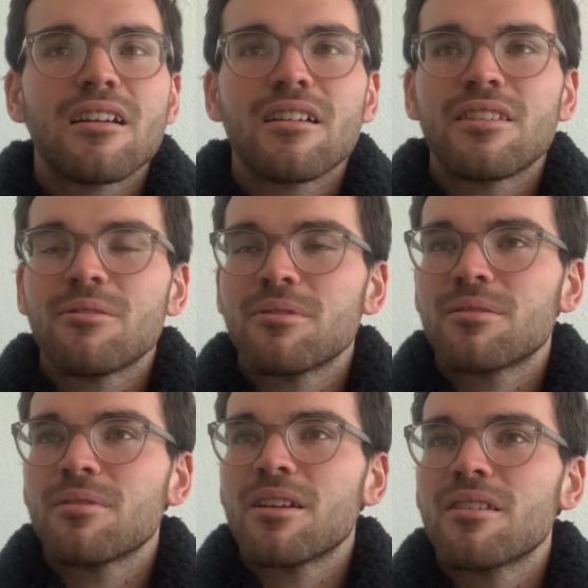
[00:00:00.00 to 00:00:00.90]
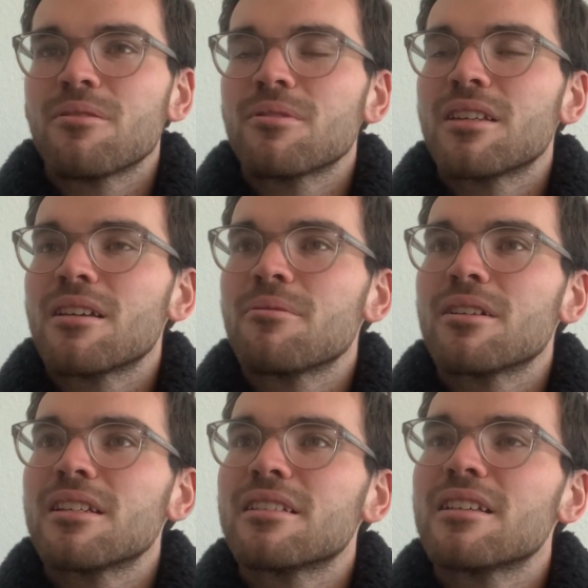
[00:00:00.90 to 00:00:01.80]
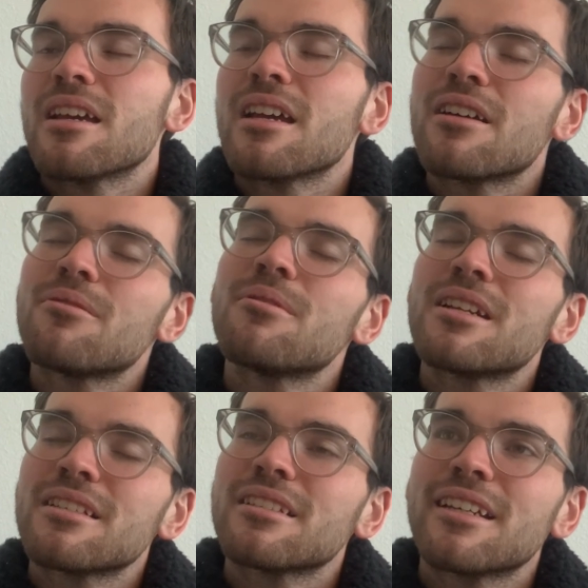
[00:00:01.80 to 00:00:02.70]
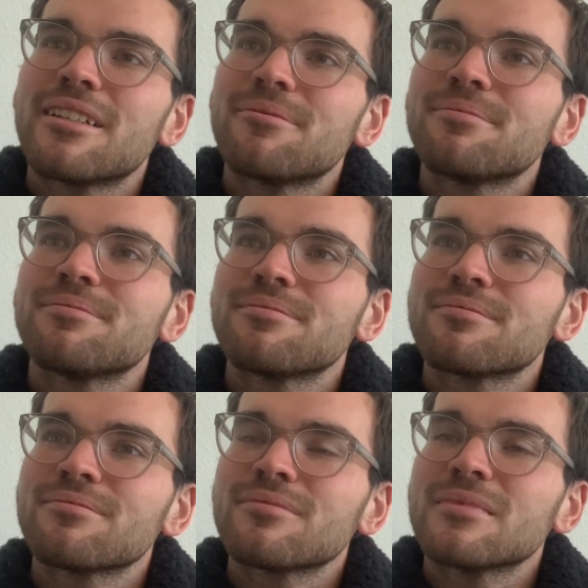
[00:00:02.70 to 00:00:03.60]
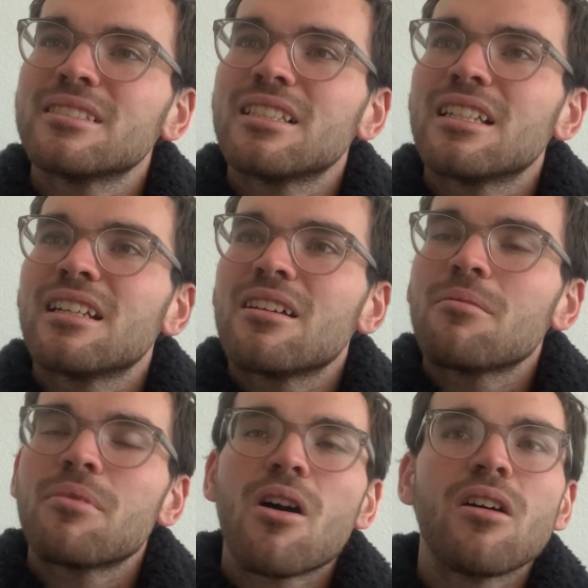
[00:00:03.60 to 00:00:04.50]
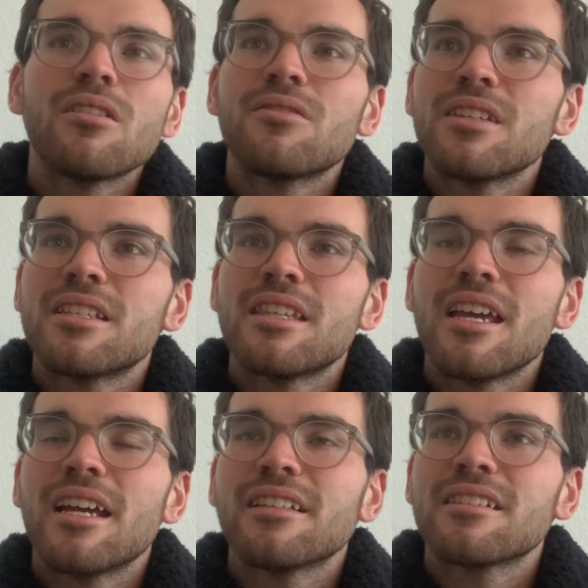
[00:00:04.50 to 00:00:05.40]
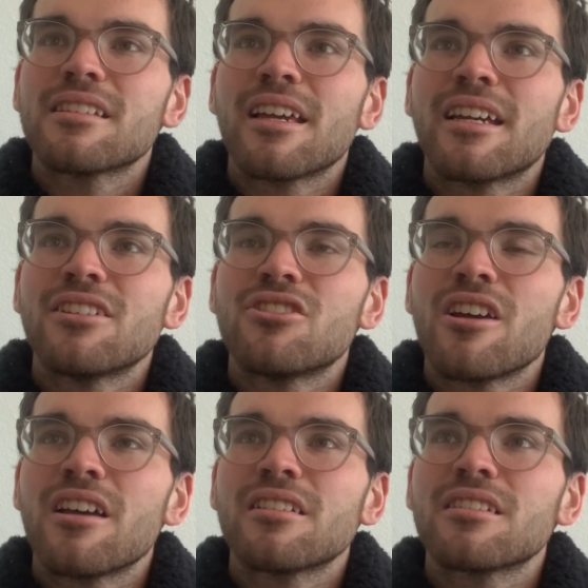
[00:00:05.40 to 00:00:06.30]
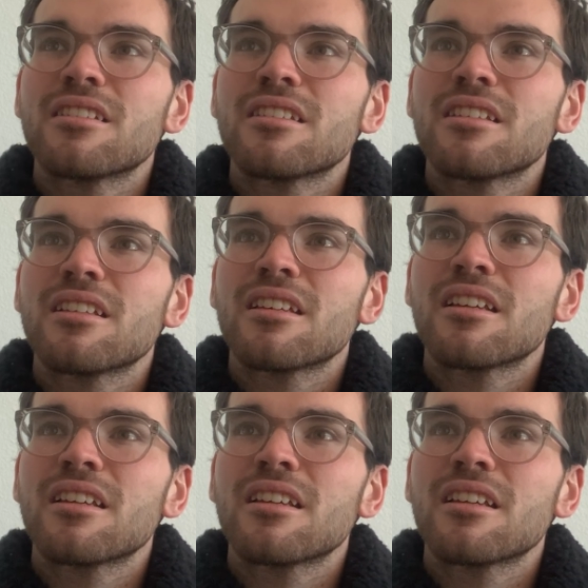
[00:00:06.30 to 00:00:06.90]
There was another one that I wanted to say. What is it? But all of these things, like it just,